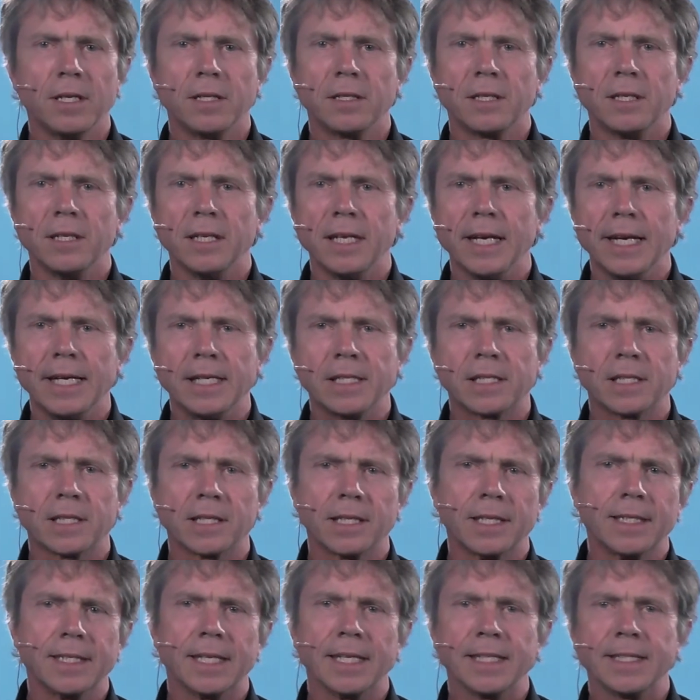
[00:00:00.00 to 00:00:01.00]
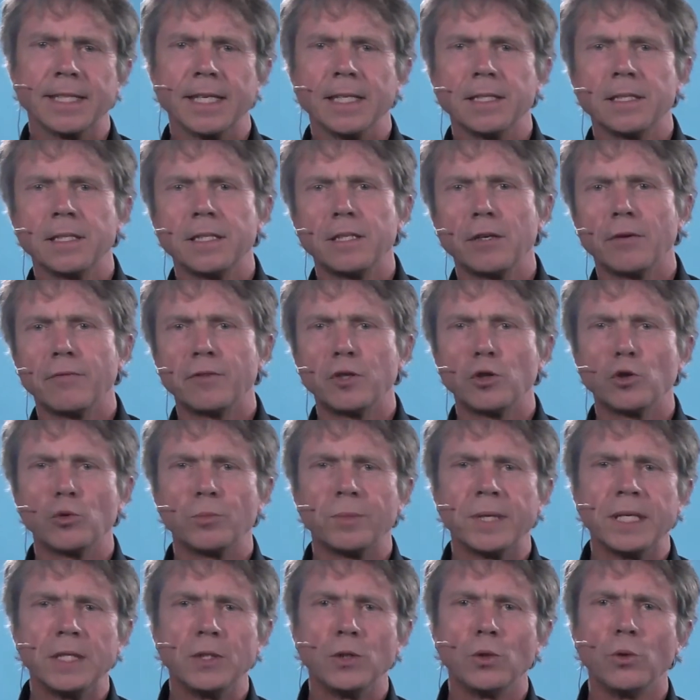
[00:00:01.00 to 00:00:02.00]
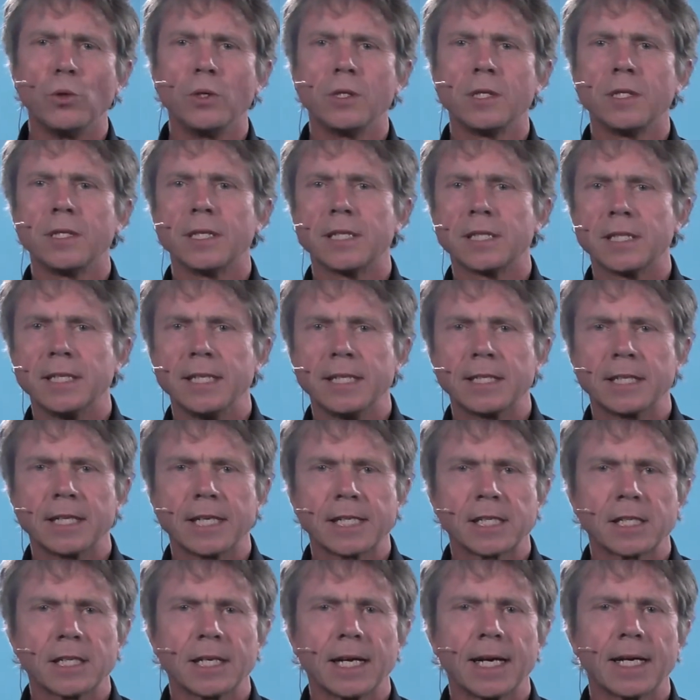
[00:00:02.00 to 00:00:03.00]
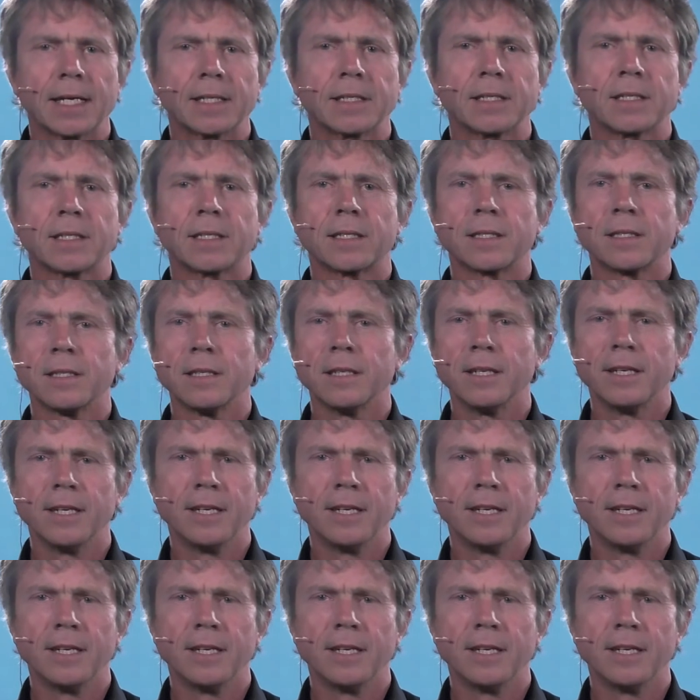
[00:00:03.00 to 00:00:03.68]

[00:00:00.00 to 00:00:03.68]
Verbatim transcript: the nature and identity of the European Union as an international actor,